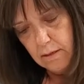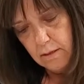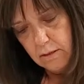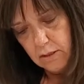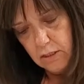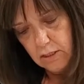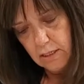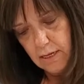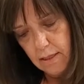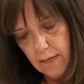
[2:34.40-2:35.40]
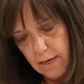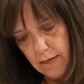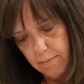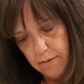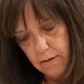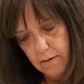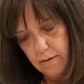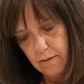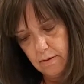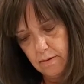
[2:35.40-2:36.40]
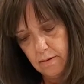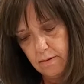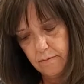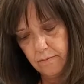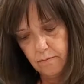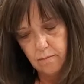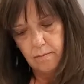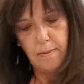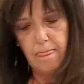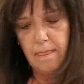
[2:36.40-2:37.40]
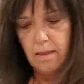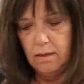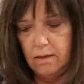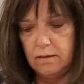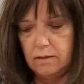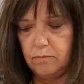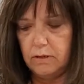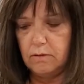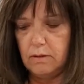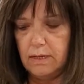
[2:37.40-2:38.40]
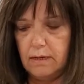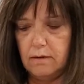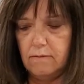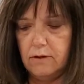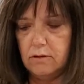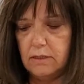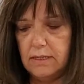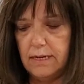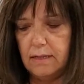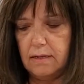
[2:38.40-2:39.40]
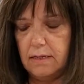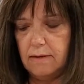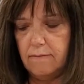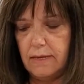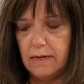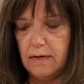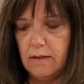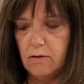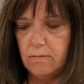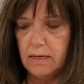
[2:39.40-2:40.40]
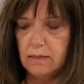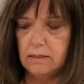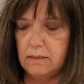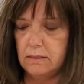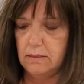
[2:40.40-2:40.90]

So you just cut that up, sprinkle that over your salad, and give that another mix.